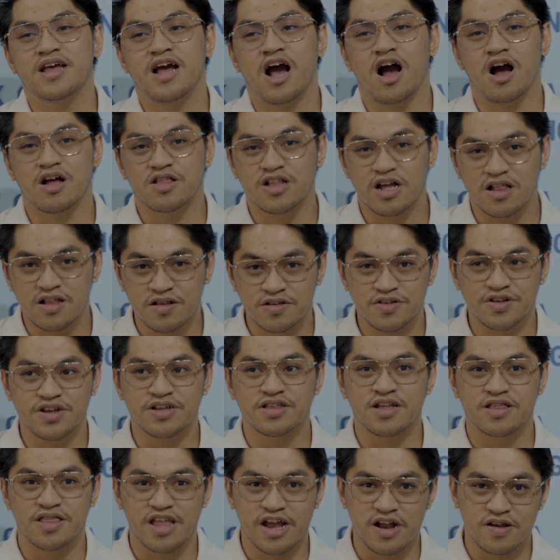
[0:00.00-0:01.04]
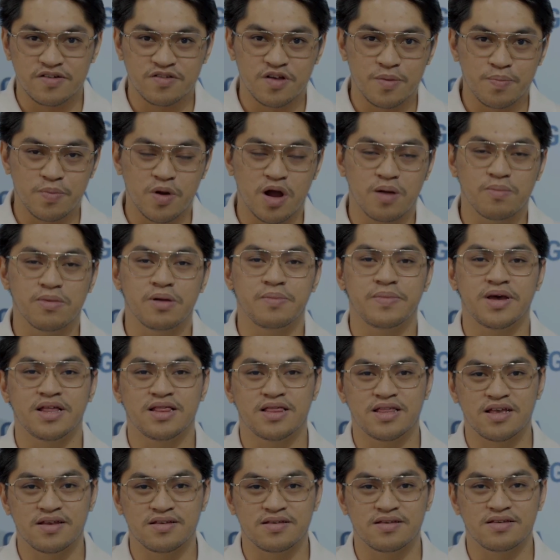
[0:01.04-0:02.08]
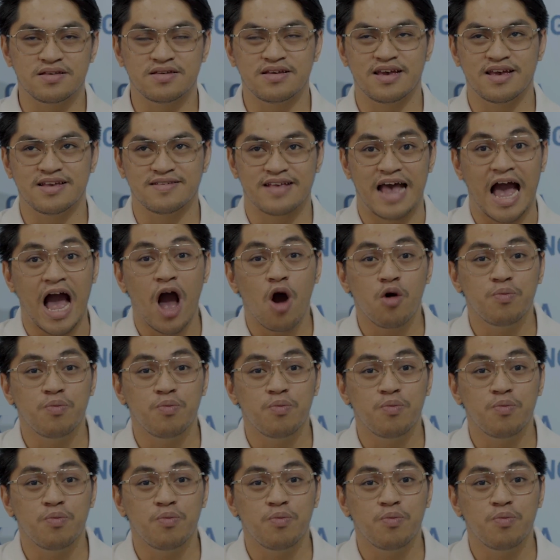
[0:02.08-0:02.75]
Acknowledging that there is a problem, and this is how